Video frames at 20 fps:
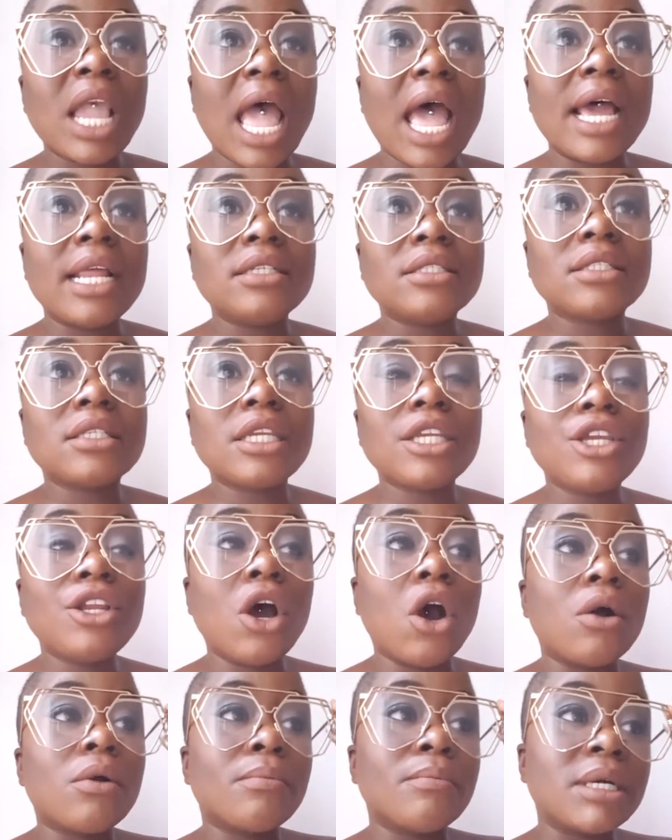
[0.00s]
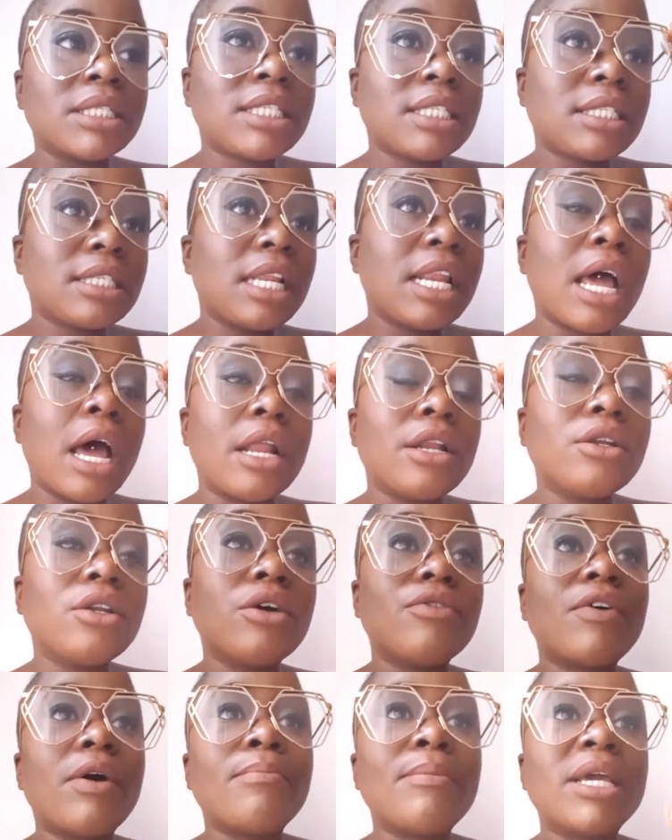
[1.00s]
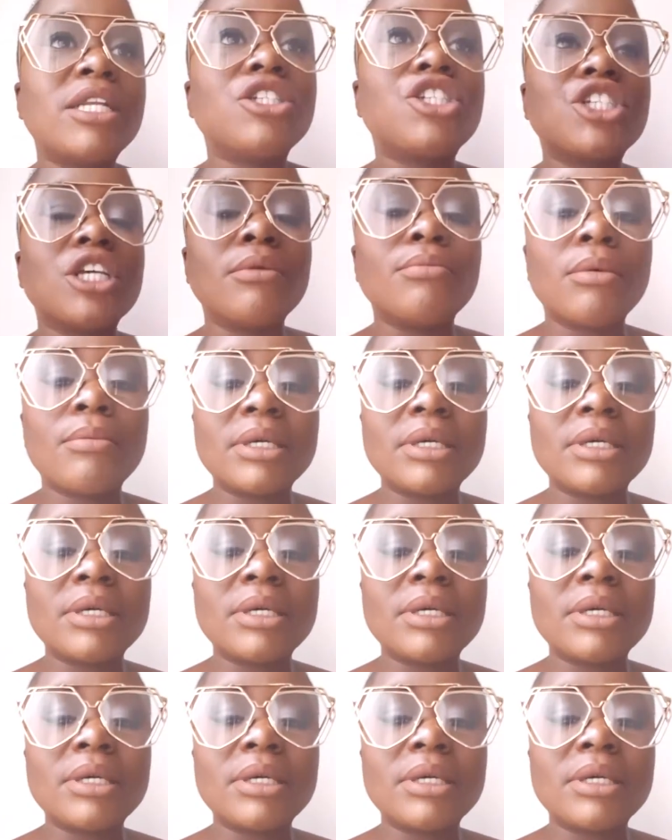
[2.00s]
And you know, my sister, I don't know if I mentioned,